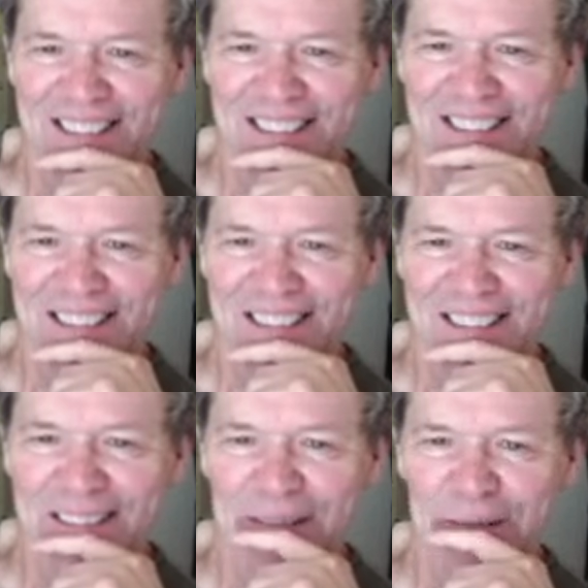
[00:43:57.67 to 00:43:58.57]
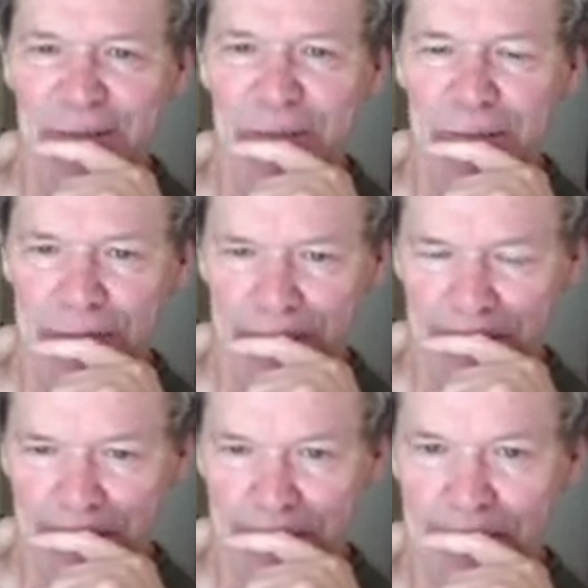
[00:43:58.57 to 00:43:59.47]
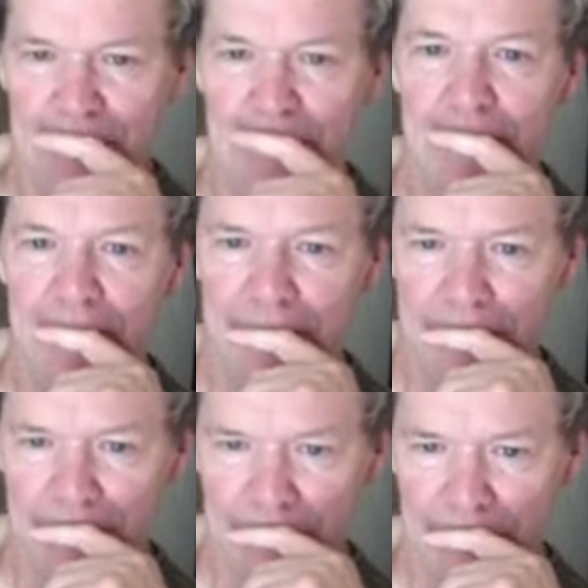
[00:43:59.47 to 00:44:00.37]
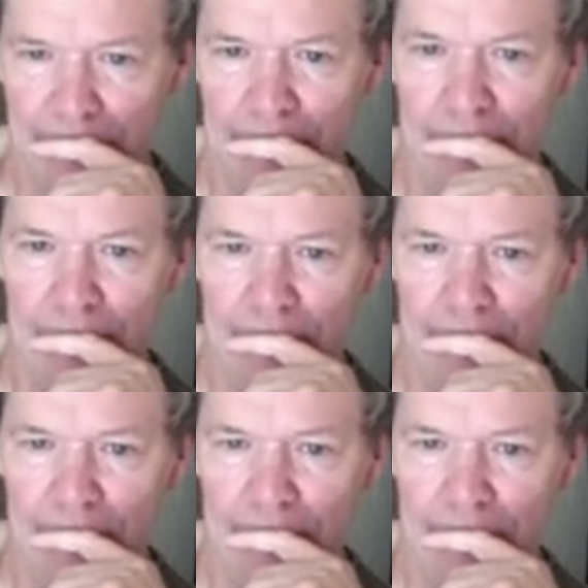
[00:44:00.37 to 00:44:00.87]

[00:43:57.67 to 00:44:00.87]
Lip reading: The person shown says nothing.